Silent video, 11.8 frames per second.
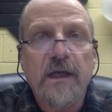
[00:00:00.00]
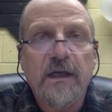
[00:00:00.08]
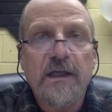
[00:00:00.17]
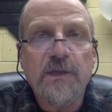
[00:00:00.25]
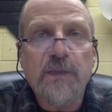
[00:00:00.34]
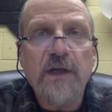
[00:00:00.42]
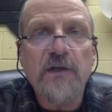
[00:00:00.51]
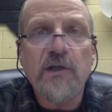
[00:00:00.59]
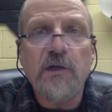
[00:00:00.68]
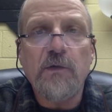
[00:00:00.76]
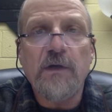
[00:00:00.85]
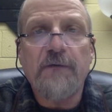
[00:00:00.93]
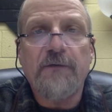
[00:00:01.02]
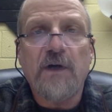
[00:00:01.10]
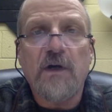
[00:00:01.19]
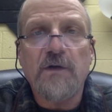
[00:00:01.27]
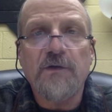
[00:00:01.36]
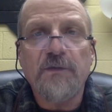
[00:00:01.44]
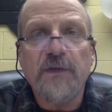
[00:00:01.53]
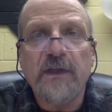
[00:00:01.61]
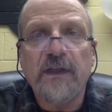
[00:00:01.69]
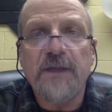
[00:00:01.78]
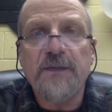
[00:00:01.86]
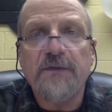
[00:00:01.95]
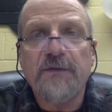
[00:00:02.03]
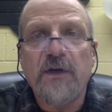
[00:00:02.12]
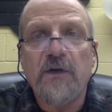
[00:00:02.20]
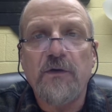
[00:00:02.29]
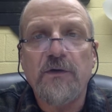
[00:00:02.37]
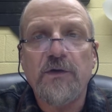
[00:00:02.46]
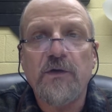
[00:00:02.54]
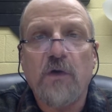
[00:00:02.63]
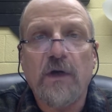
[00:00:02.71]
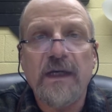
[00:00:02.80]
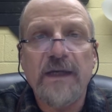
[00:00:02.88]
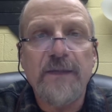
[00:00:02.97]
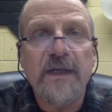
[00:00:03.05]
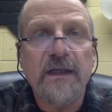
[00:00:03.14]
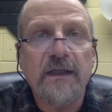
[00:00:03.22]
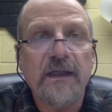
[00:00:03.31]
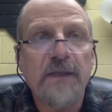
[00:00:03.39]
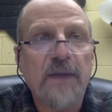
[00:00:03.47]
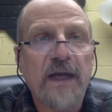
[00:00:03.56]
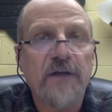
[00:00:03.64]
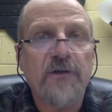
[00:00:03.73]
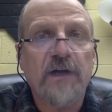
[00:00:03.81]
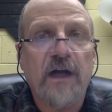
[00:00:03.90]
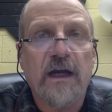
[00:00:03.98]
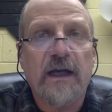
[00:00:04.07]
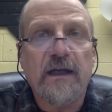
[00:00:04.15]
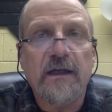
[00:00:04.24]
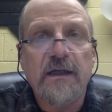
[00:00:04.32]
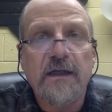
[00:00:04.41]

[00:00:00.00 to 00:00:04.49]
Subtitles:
especially when it falls from the lips of those who are eminently patriotic.